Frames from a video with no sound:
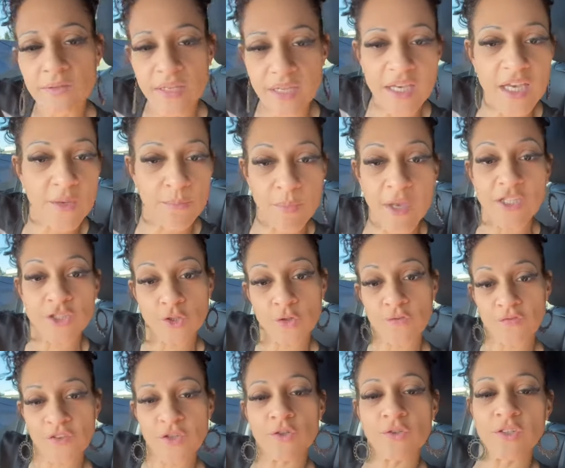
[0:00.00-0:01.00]
it makes you
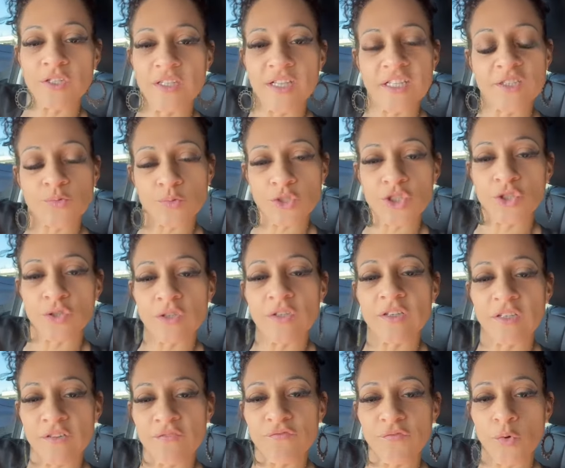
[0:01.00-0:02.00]
feel good that's what you're
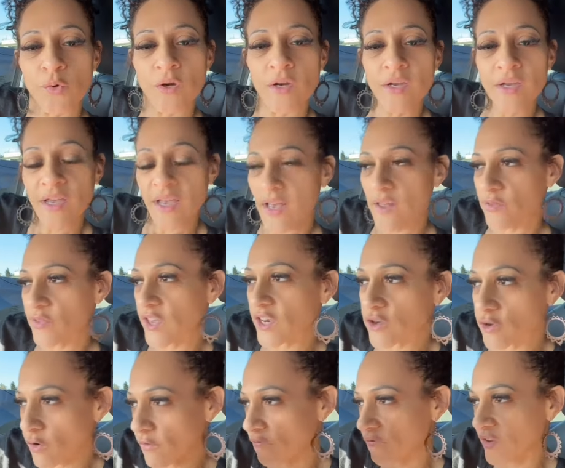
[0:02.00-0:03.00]
looking for and then
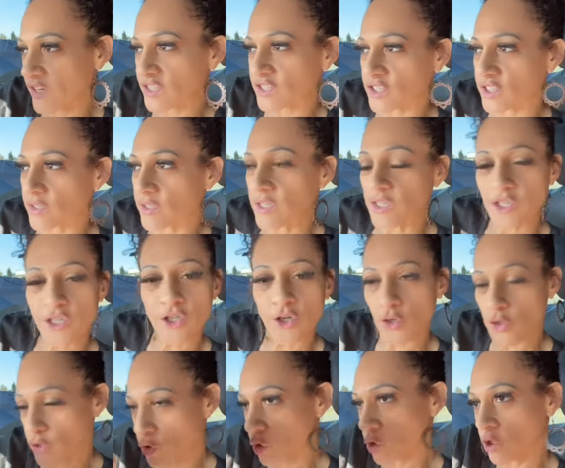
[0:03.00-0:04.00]
your vision you know
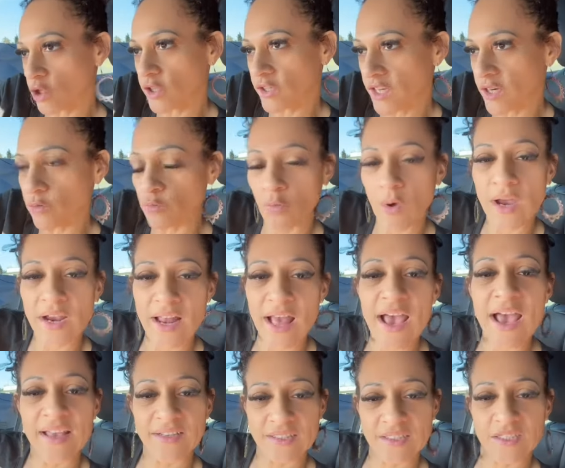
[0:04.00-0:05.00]
you're looking right
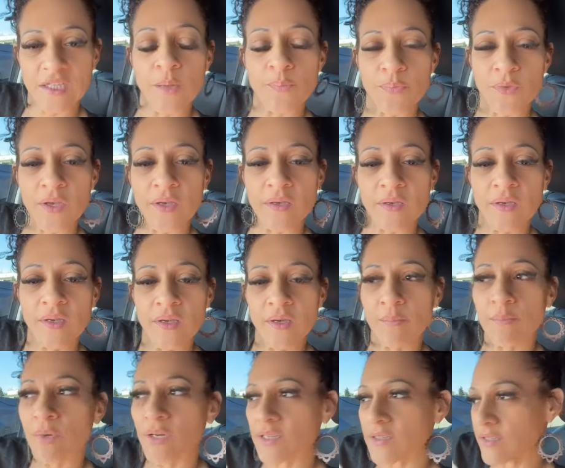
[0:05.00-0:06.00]
at something
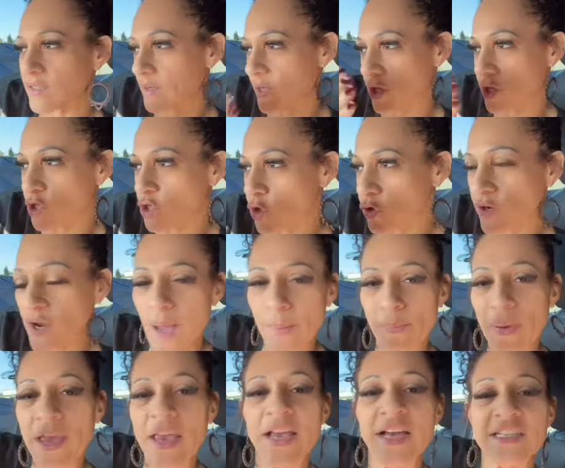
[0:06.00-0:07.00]
but you're not
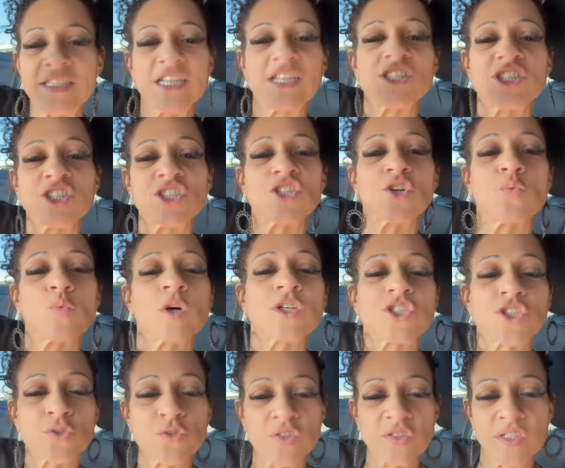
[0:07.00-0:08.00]
paying attention to what
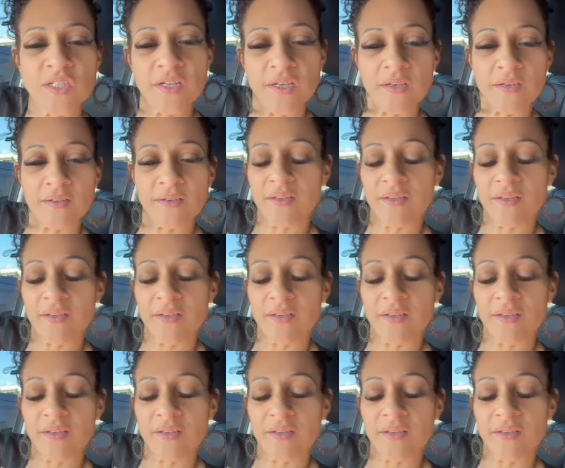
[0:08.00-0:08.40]
you're seeing